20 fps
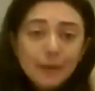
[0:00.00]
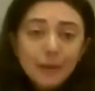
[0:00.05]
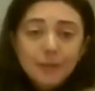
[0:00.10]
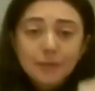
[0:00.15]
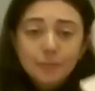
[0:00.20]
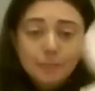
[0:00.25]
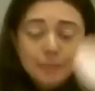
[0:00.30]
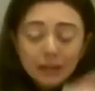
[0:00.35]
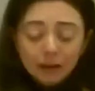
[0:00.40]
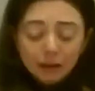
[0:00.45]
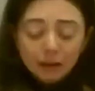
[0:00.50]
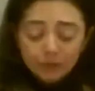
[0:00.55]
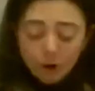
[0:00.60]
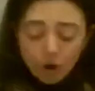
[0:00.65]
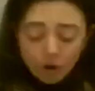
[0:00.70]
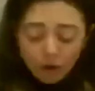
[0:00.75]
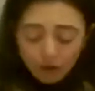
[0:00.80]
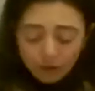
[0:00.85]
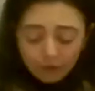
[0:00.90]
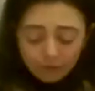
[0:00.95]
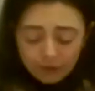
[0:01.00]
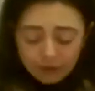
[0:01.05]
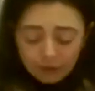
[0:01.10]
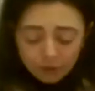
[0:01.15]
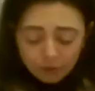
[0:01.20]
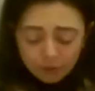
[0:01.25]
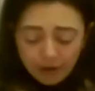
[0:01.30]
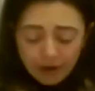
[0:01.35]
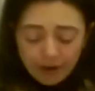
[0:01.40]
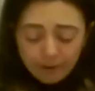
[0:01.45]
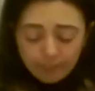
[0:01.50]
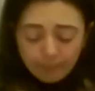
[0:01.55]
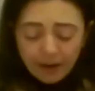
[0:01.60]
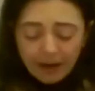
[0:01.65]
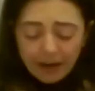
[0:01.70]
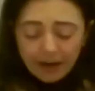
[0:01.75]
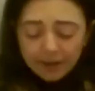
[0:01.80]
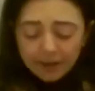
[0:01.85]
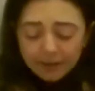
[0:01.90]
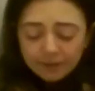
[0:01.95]
in the middle of all of these trading
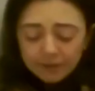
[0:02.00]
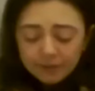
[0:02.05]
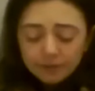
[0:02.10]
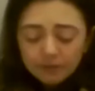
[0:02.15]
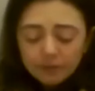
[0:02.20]
paths.